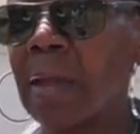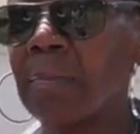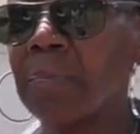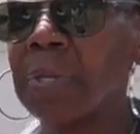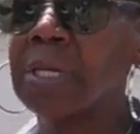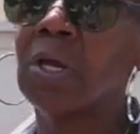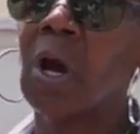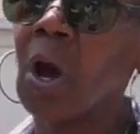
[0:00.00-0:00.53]

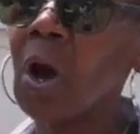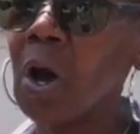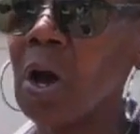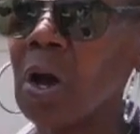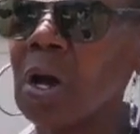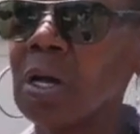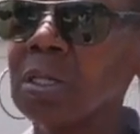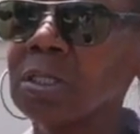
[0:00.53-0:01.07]

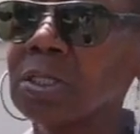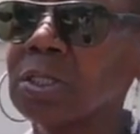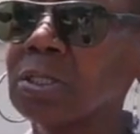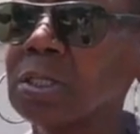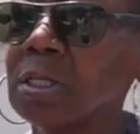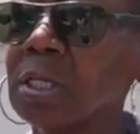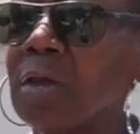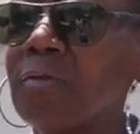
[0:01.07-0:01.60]

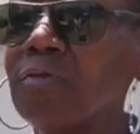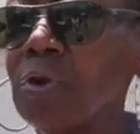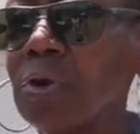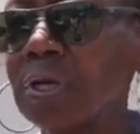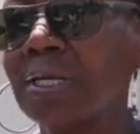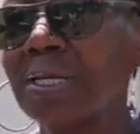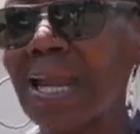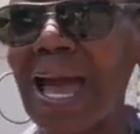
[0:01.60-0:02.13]
Because if
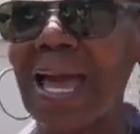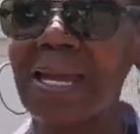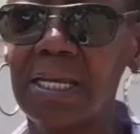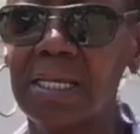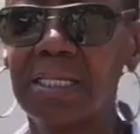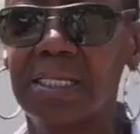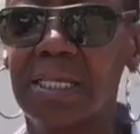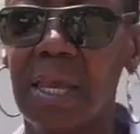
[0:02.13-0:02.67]
you're not
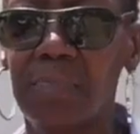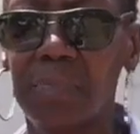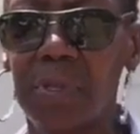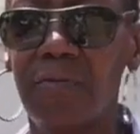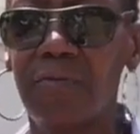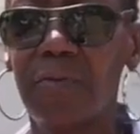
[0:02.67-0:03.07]
accepted